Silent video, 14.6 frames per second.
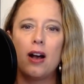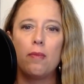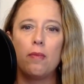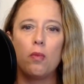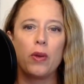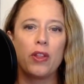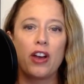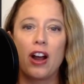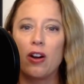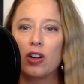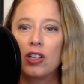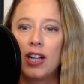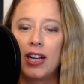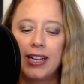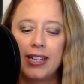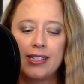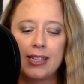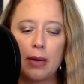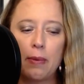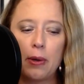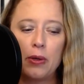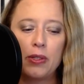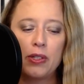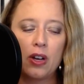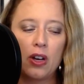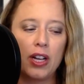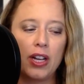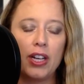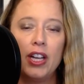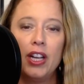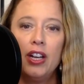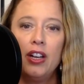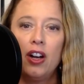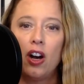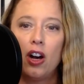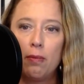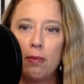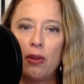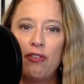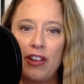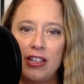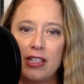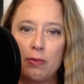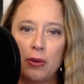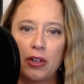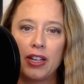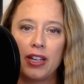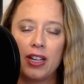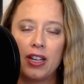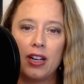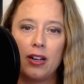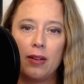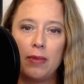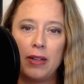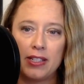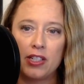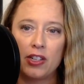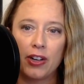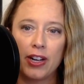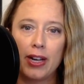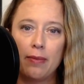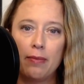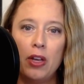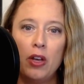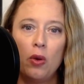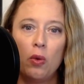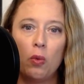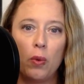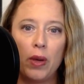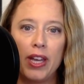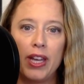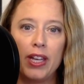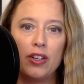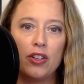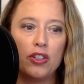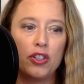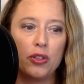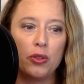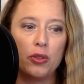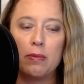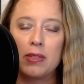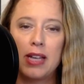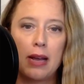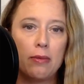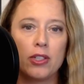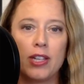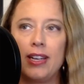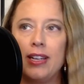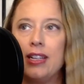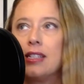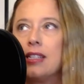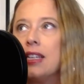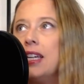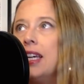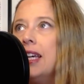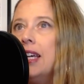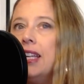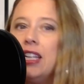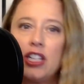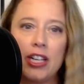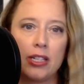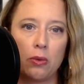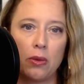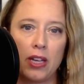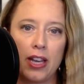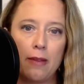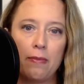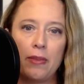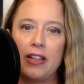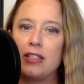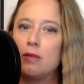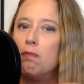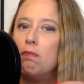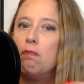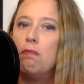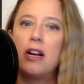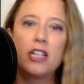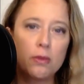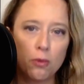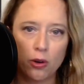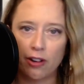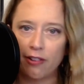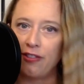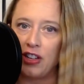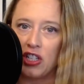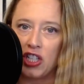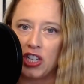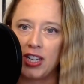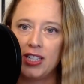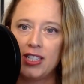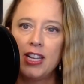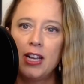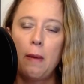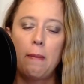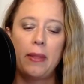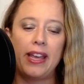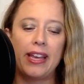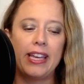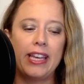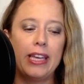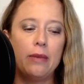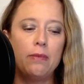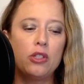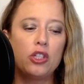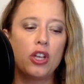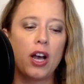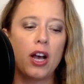With our clients that post on both Facebook and Instagram, we do them simultaneously any chance we get. It's much more efficient. It keeps